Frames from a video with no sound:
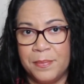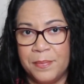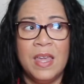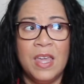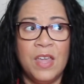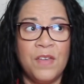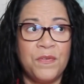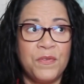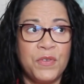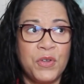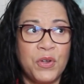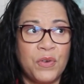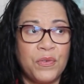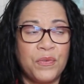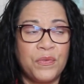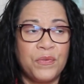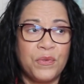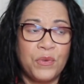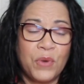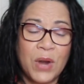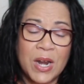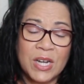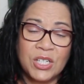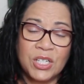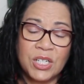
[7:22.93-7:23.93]
If you're
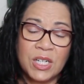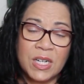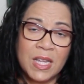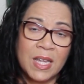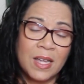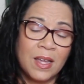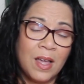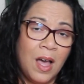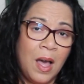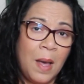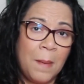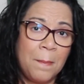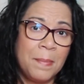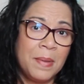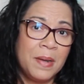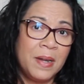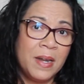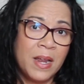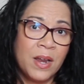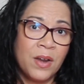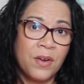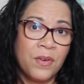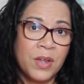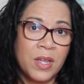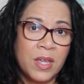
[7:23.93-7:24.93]
freshening up an
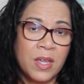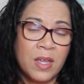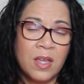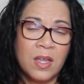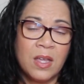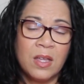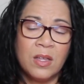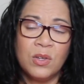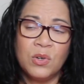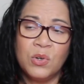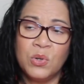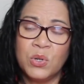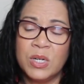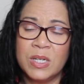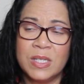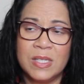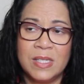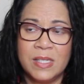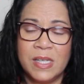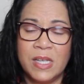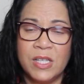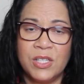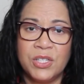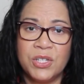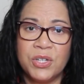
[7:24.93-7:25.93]
area or a
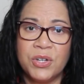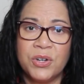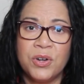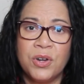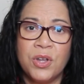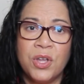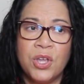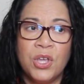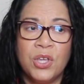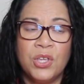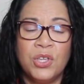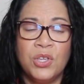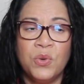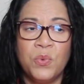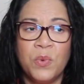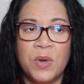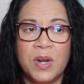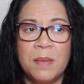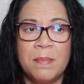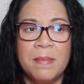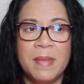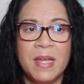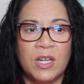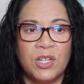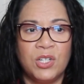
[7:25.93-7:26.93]
center, you want
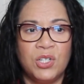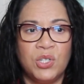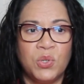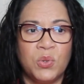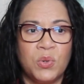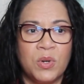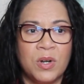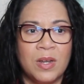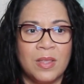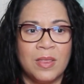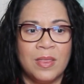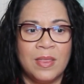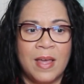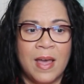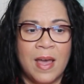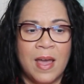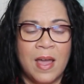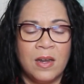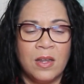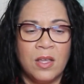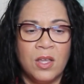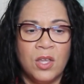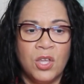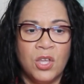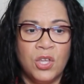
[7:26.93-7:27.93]
to make sure
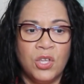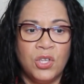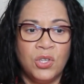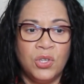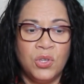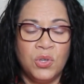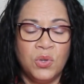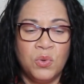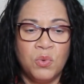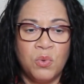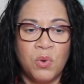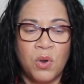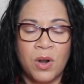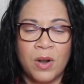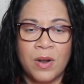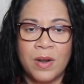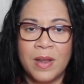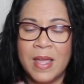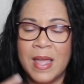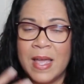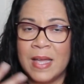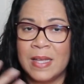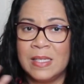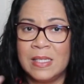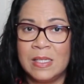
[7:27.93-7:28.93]
that you are
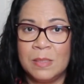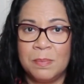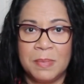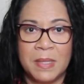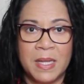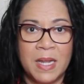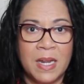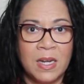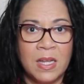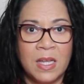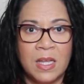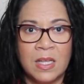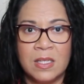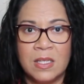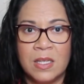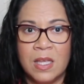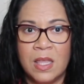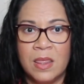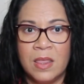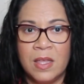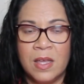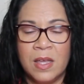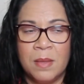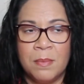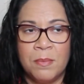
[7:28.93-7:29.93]
explaining to
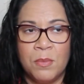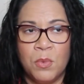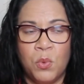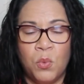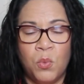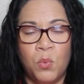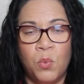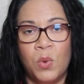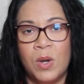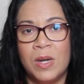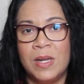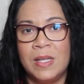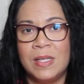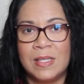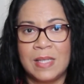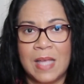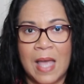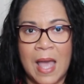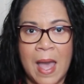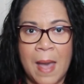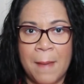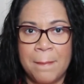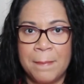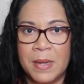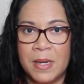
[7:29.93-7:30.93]
them what is
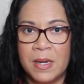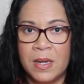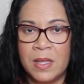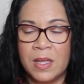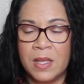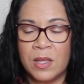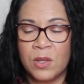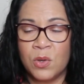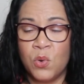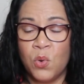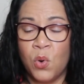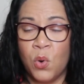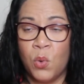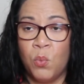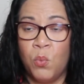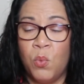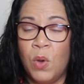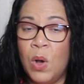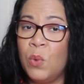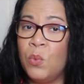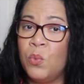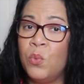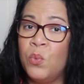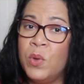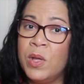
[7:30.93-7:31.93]
happening or
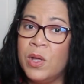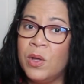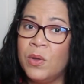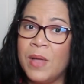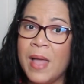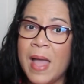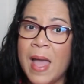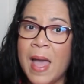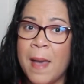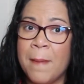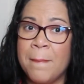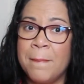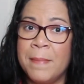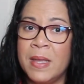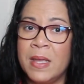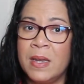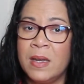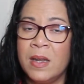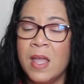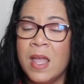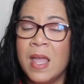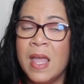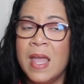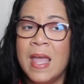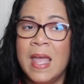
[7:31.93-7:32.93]
what will
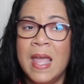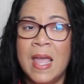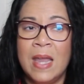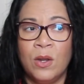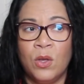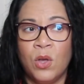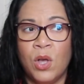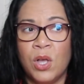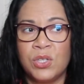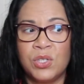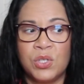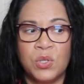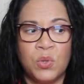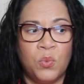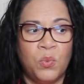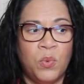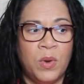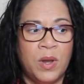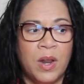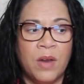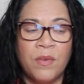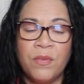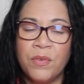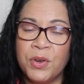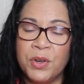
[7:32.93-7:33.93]
happen, and also
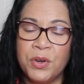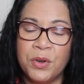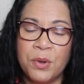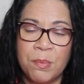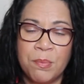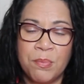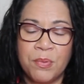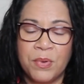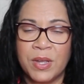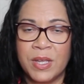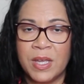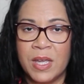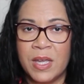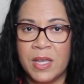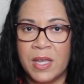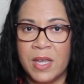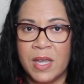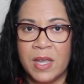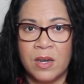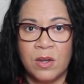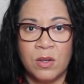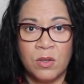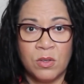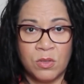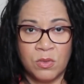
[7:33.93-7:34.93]
whatever you're bringing
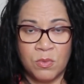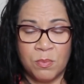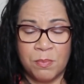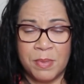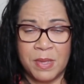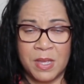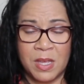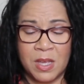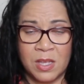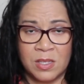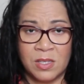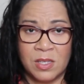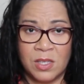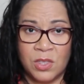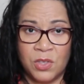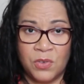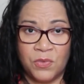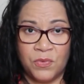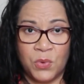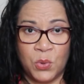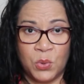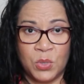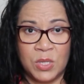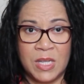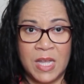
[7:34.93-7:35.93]
in because of the
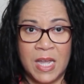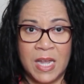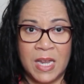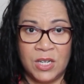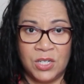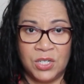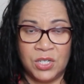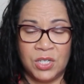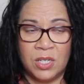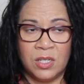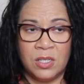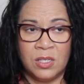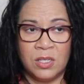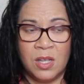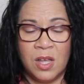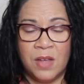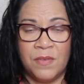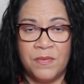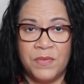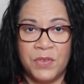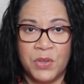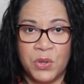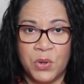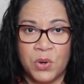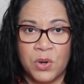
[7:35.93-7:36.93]
rotation
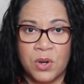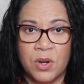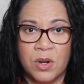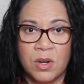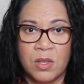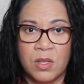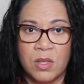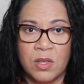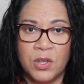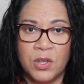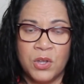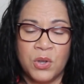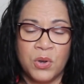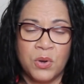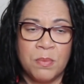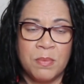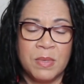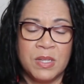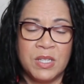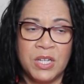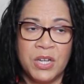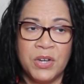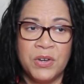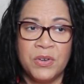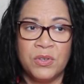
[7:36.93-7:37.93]
of your
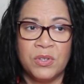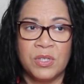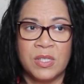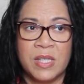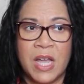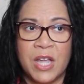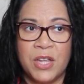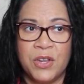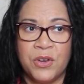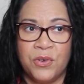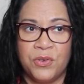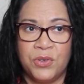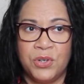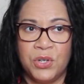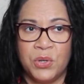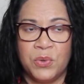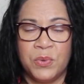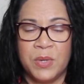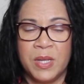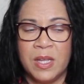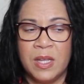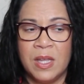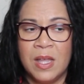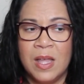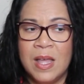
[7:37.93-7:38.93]
materials that you're
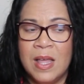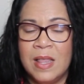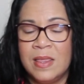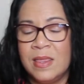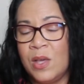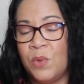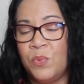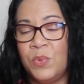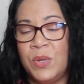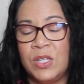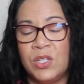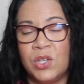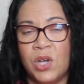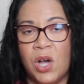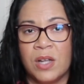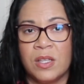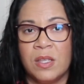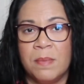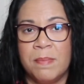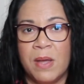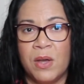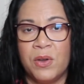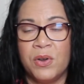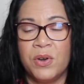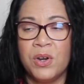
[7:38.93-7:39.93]
doing that we talked
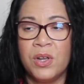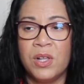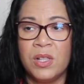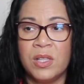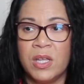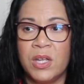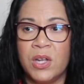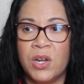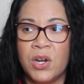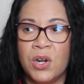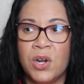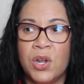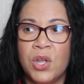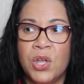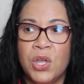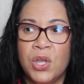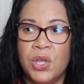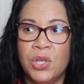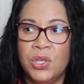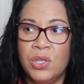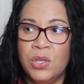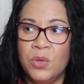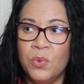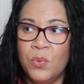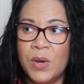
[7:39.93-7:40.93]
about earlier.
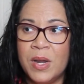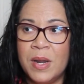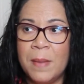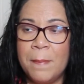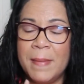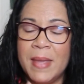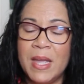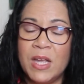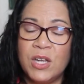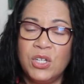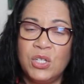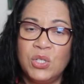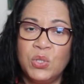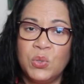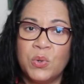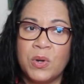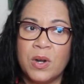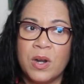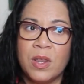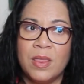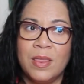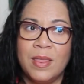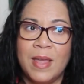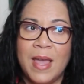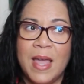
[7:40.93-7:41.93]
You want to make
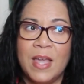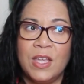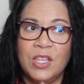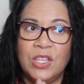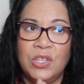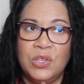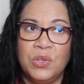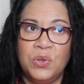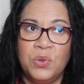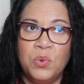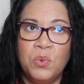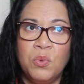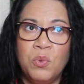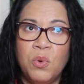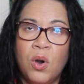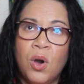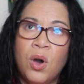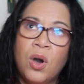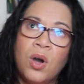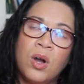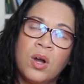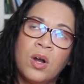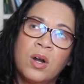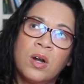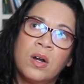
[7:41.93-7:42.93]
sure that you
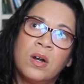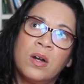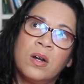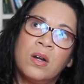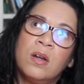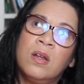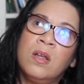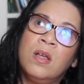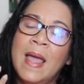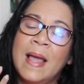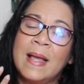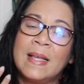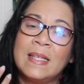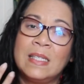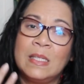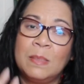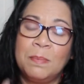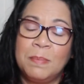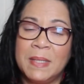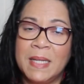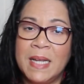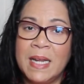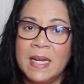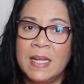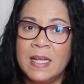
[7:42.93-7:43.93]
are
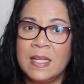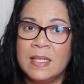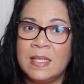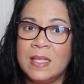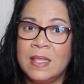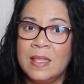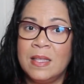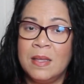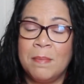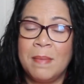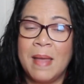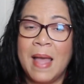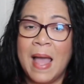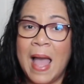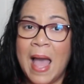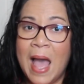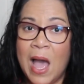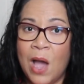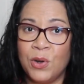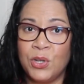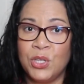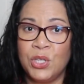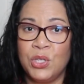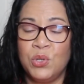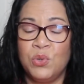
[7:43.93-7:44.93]
explaining to them
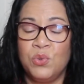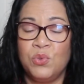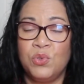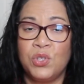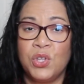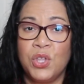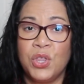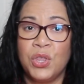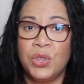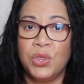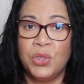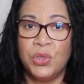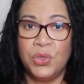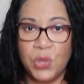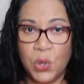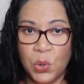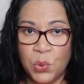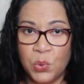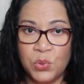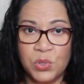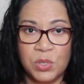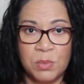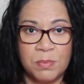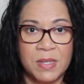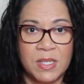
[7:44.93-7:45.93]
how to use
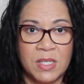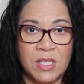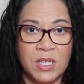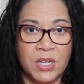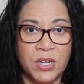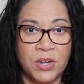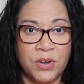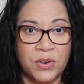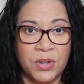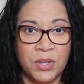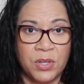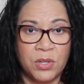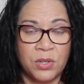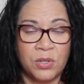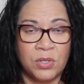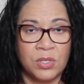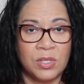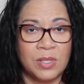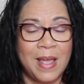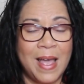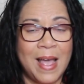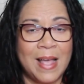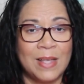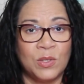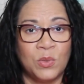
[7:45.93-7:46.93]
those
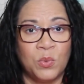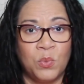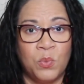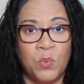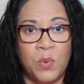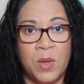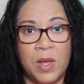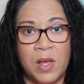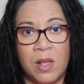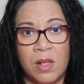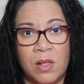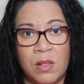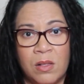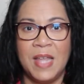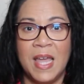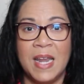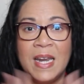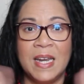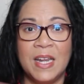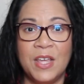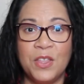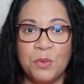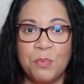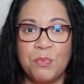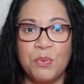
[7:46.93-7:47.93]
materials as well. And
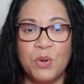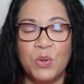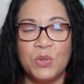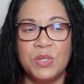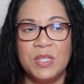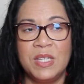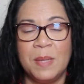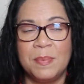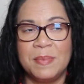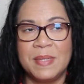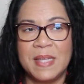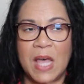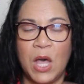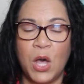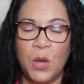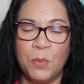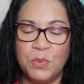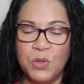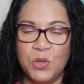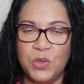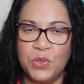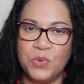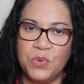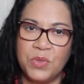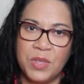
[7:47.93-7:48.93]
another pro tip to help
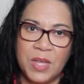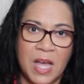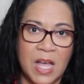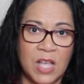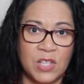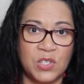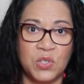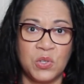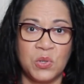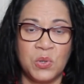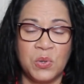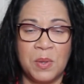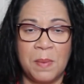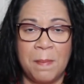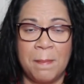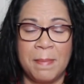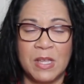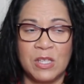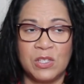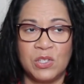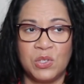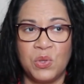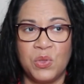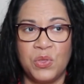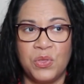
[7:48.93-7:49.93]
you through the hustle and
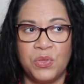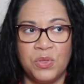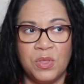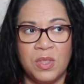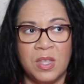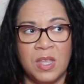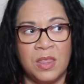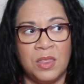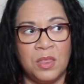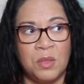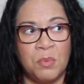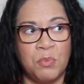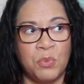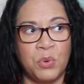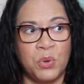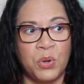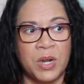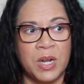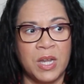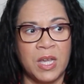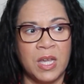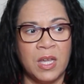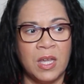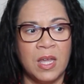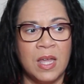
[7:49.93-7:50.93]
bustle in the
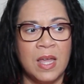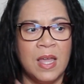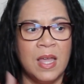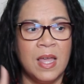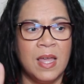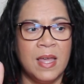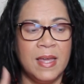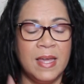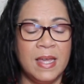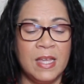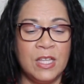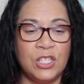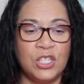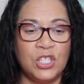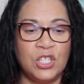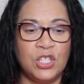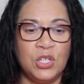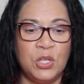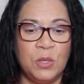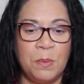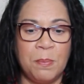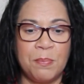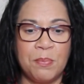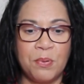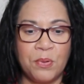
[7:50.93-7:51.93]
morning is
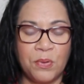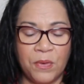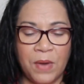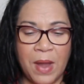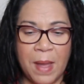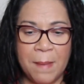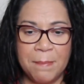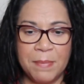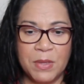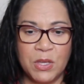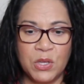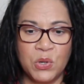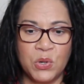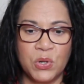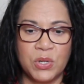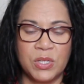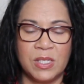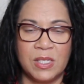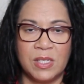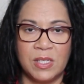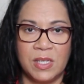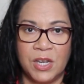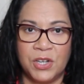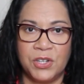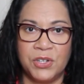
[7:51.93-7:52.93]
to prep your
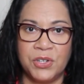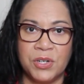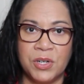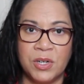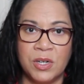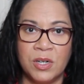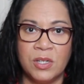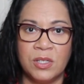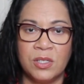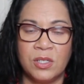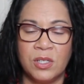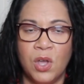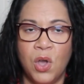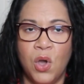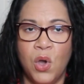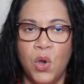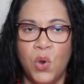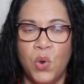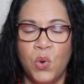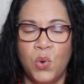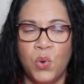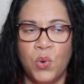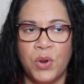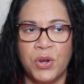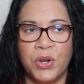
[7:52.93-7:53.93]
centers
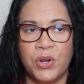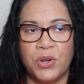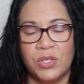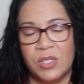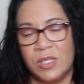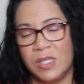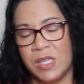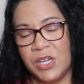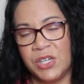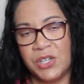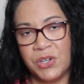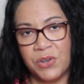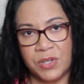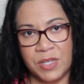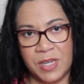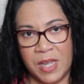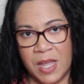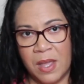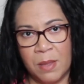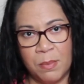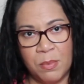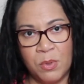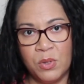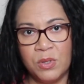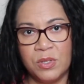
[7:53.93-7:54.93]
or your center
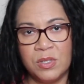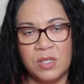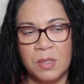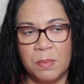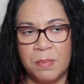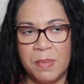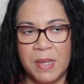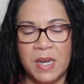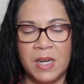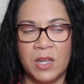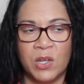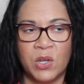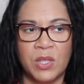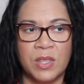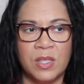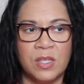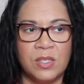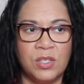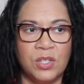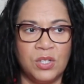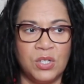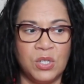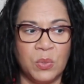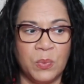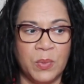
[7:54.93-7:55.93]
tables, depending on the
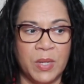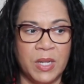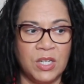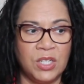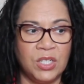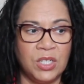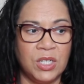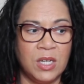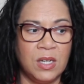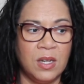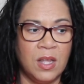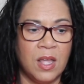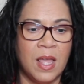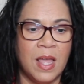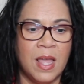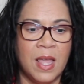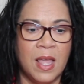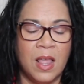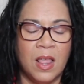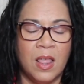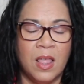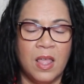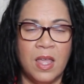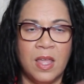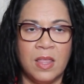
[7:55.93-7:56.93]
situation,
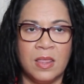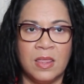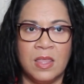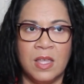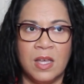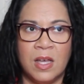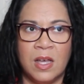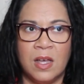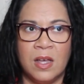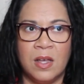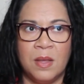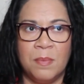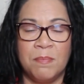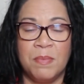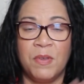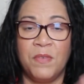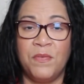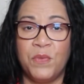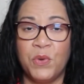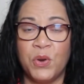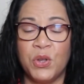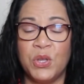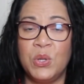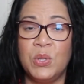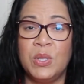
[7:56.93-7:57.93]

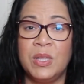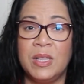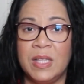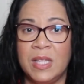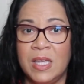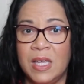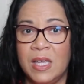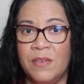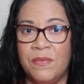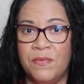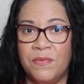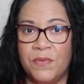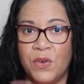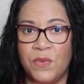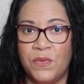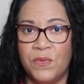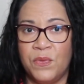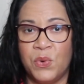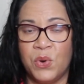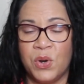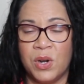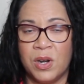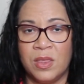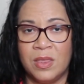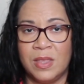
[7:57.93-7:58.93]
before you leave
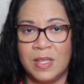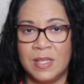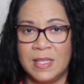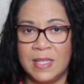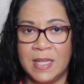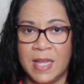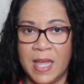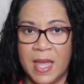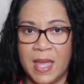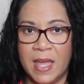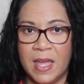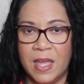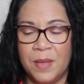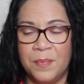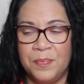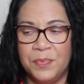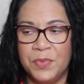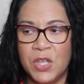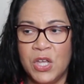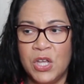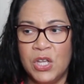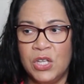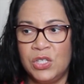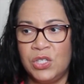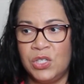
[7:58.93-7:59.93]
for the day,
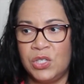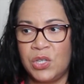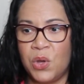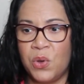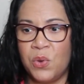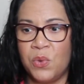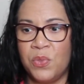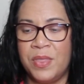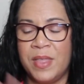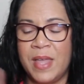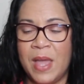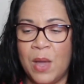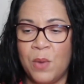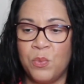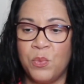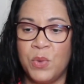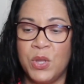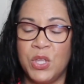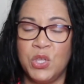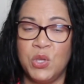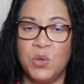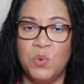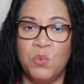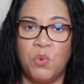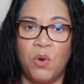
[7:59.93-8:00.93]
so that
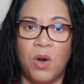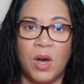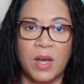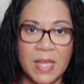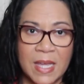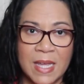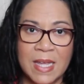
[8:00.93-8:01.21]
when you walk